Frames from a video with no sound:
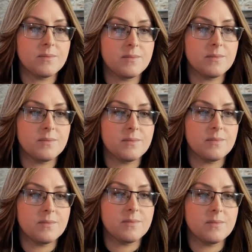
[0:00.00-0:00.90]

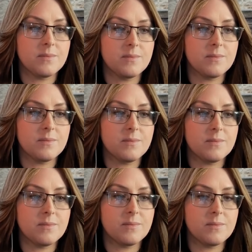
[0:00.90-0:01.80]

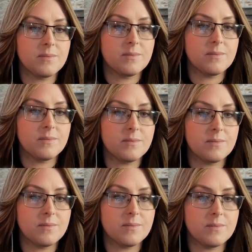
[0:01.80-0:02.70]

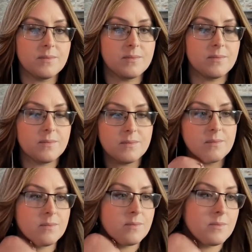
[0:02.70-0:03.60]

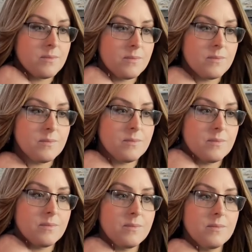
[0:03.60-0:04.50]

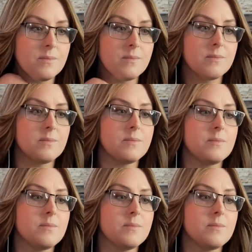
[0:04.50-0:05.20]
The person shown says nothing.